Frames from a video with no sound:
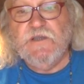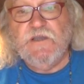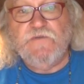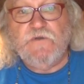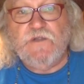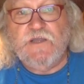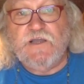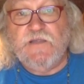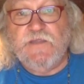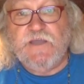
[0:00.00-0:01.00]
if you click
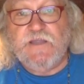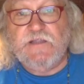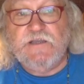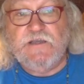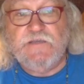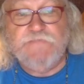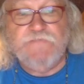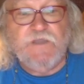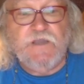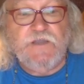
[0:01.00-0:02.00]
on that link
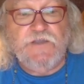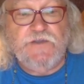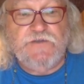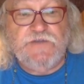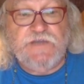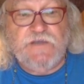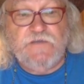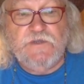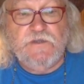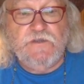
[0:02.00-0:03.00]
and you go down,
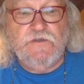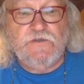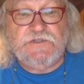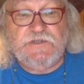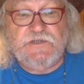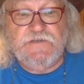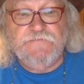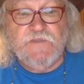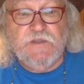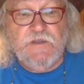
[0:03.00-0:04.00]
you'll see
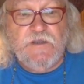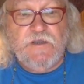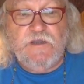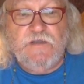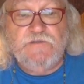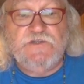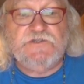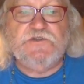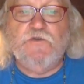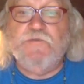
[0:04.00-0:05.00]

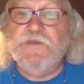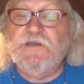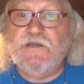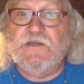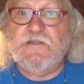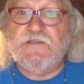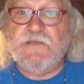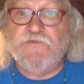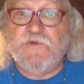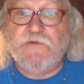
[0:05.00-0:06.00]
dystopia and
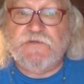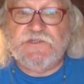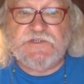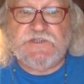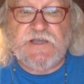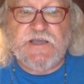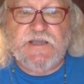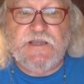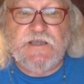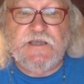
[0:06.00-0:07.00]
contemporary
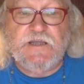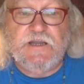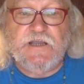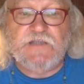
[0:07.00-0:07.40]
society and an